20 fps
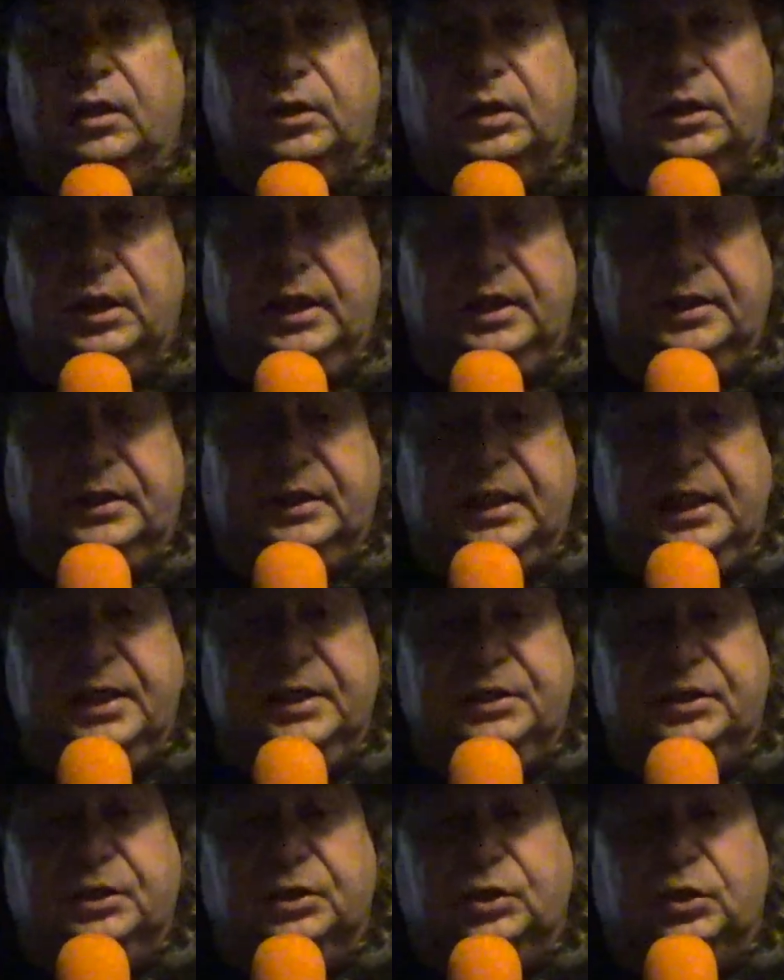
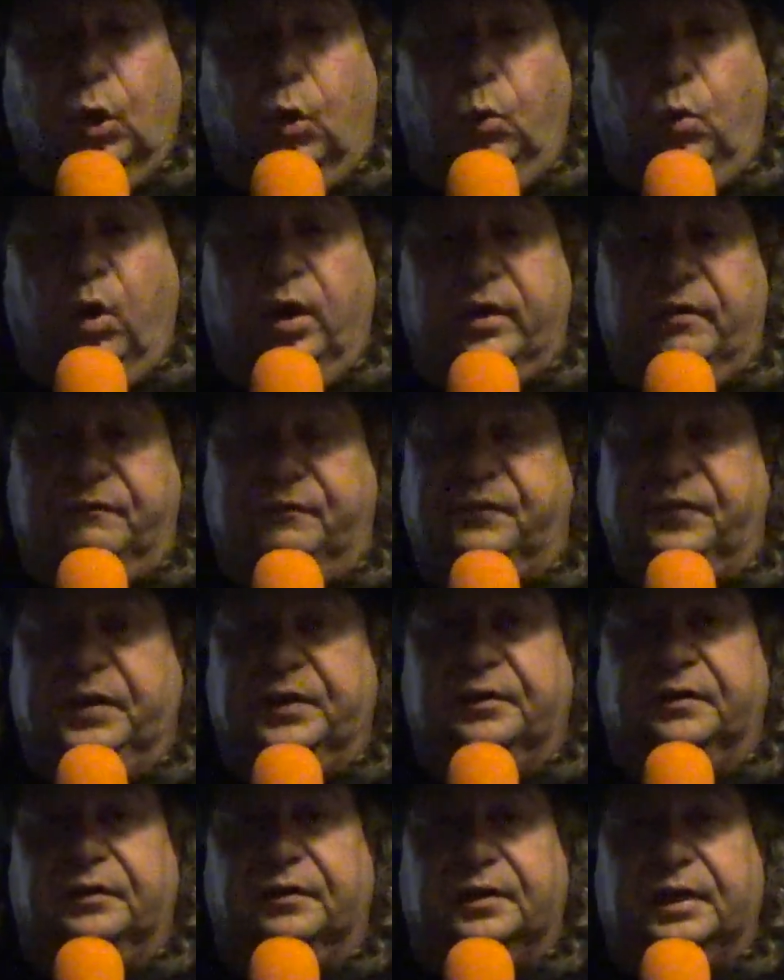Things you don't want to
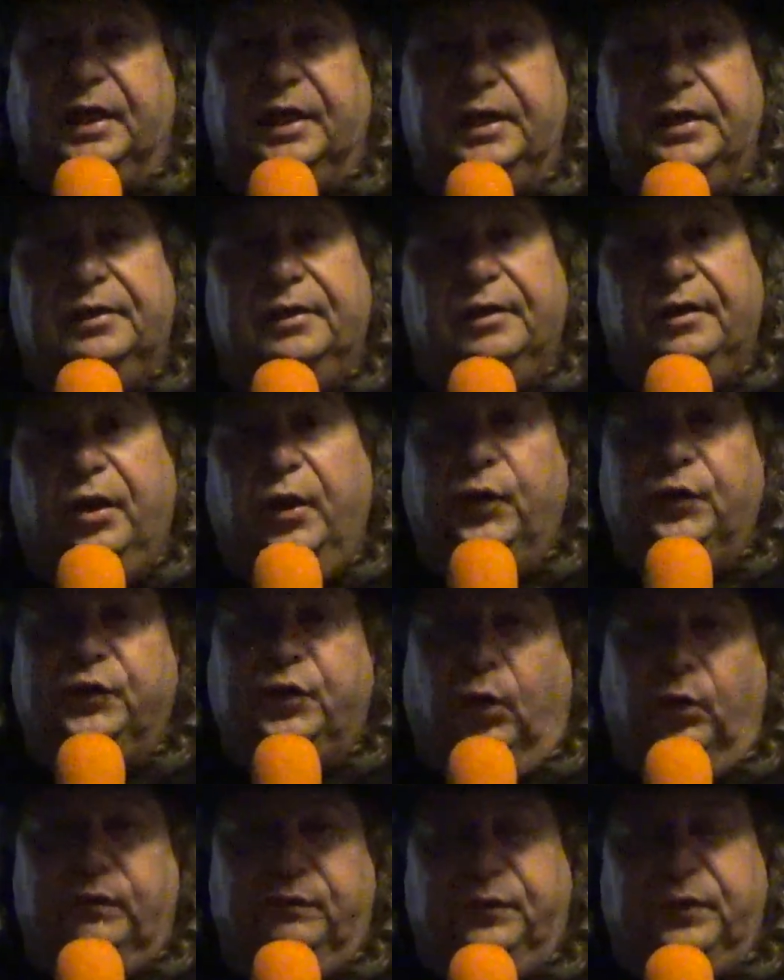fear, okay?
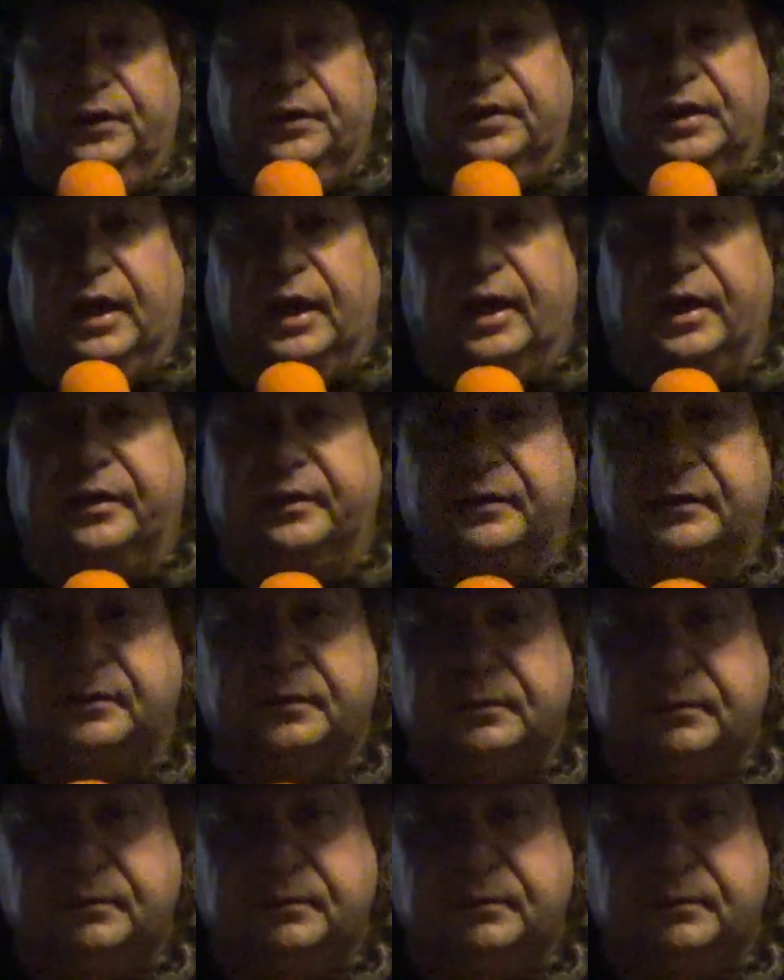Don't fear God,